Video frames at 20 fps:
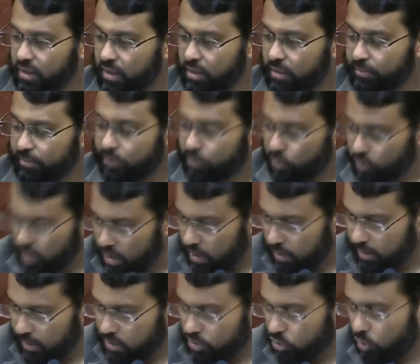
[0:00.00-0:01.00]

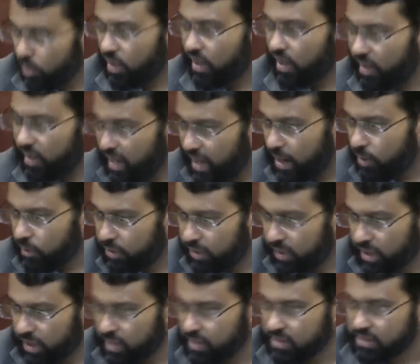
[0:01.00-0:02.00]
prohibit or allow
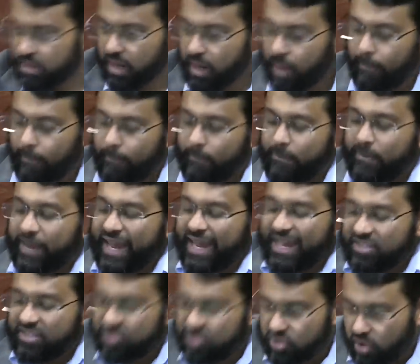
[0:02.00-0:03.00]
things
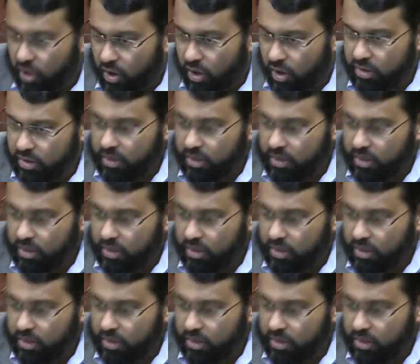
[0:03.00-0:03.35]
based on